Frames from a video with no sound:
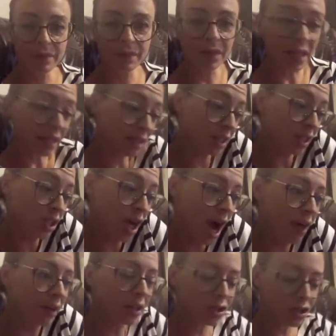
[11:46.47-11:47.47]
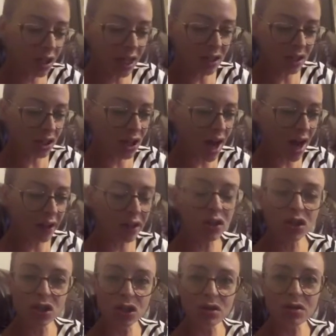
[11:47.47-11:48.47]
that's the challenge. That's the
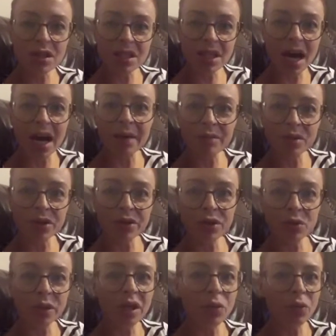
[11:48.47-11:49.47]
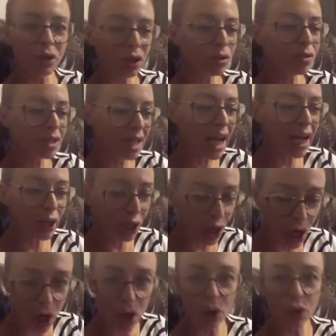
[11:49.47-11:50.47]
challenge. Choose a time during the week where you say
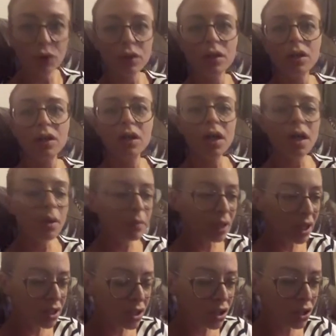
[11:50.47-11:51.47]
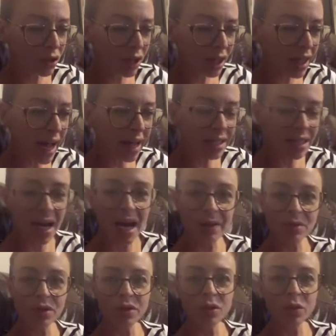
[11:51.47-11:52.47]
no, because during that time
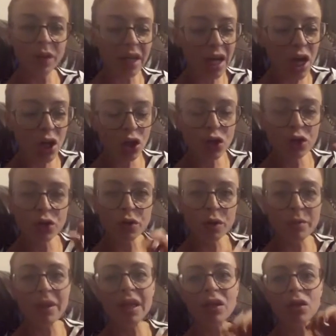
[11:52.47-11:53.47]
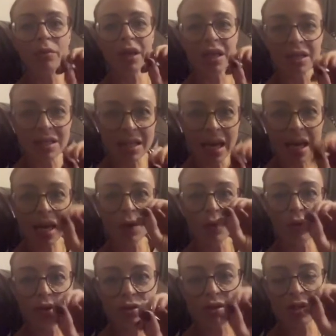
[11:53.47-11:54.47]
during the week, you're doing me. You make a date
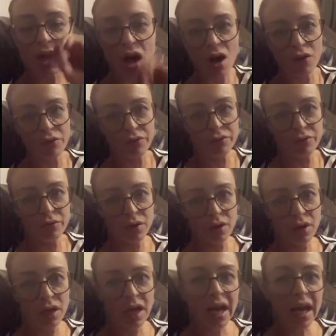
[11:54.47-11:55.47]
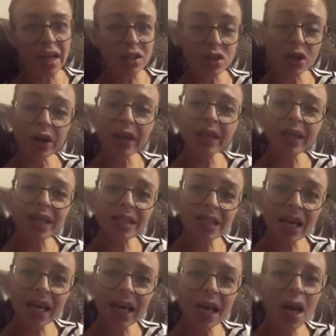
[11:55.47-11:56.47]
with yourself. And during that
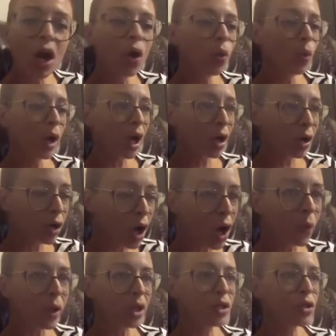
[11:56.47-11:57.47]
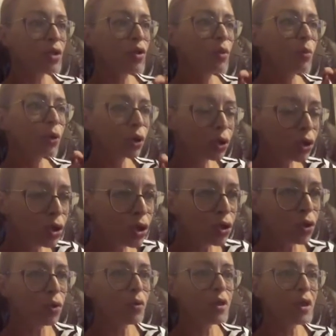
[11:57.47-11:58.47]
date, we are going to
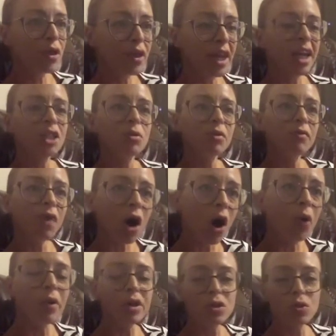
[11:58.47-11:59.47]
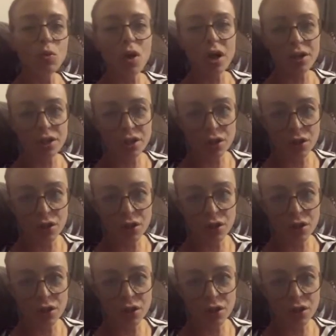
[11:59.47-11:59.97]
pursue the things we've always wanted